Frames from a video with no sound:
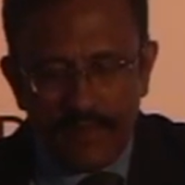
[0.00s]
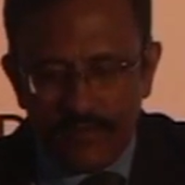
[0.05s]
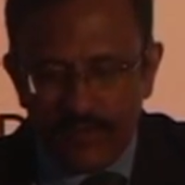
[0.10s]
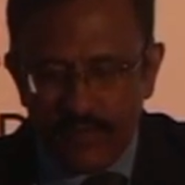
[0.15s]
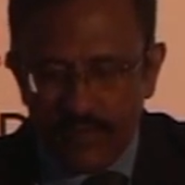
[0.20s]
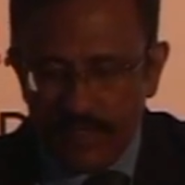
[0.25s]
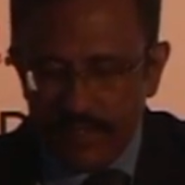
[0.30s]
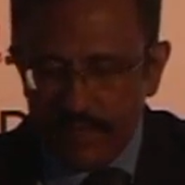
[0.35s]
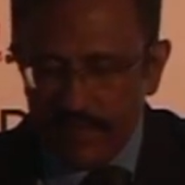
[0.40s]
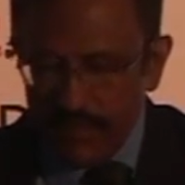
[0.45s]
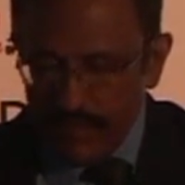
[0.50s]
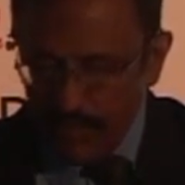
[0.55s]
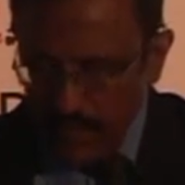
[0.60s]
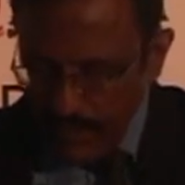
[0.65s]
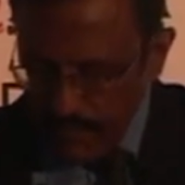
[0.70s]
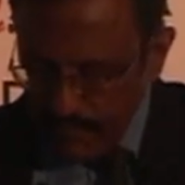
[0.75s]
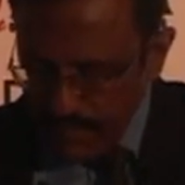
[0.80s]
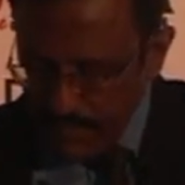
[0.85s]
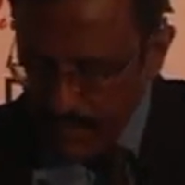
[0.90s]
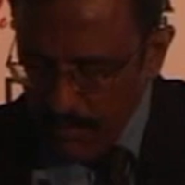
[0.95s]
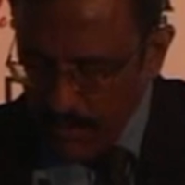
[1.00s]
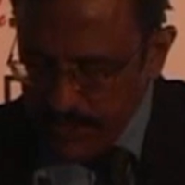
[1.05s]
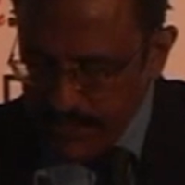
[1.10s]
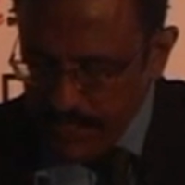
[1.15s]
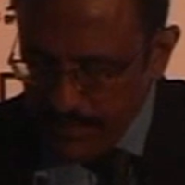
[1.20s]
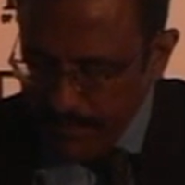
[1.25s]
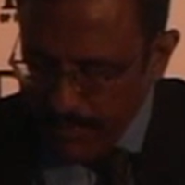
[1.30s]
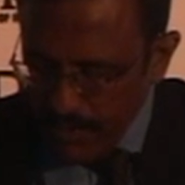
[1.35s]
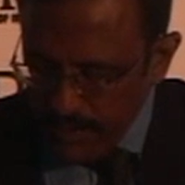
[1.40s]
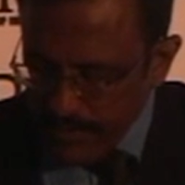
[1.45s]
So this is one of the most
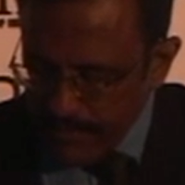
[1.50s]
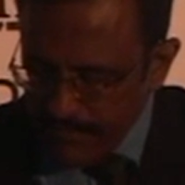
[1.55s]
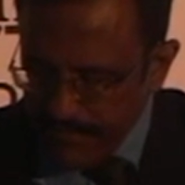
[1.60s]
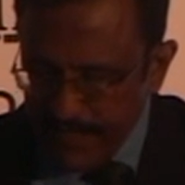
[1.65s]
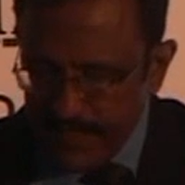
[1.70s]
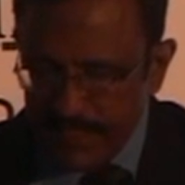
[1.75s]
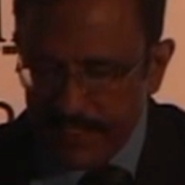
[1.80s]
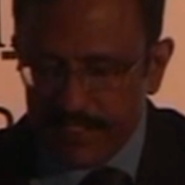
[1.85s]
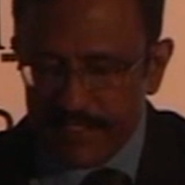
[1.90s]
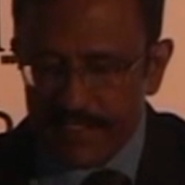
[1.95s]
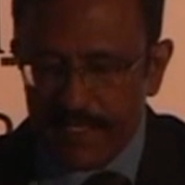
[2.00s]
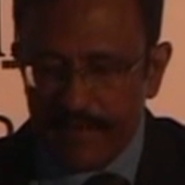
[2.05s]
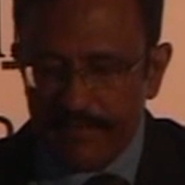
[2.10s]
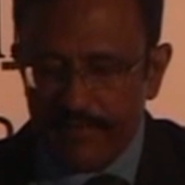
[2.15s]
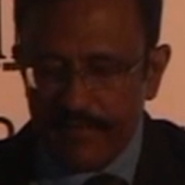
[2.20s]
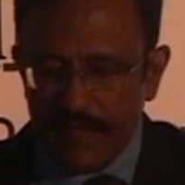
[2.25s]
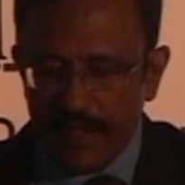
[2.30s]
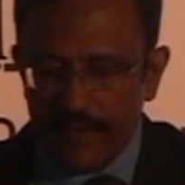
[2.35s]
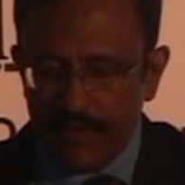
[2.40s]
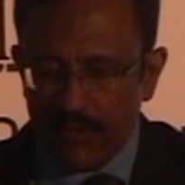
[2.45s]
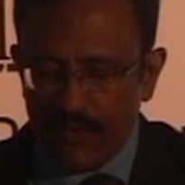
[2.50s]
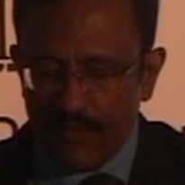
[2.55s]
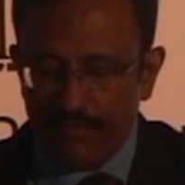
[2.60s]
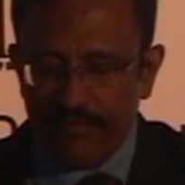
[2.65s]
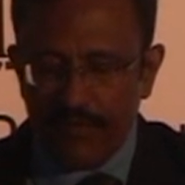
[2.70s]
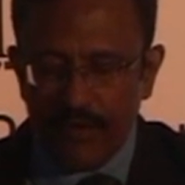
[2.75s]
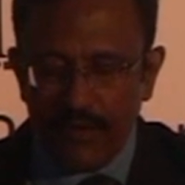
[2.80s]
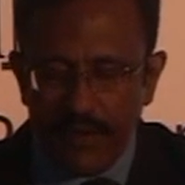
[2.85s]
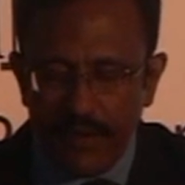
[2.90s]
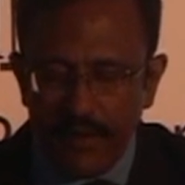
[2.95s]
important features that we are known
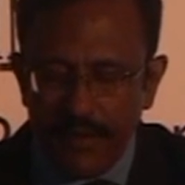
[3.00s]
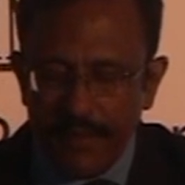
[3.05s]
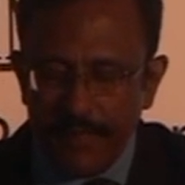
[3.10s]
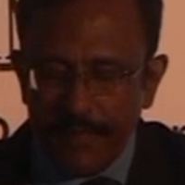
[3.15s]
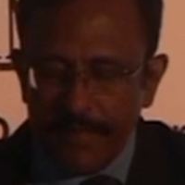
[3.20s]
for.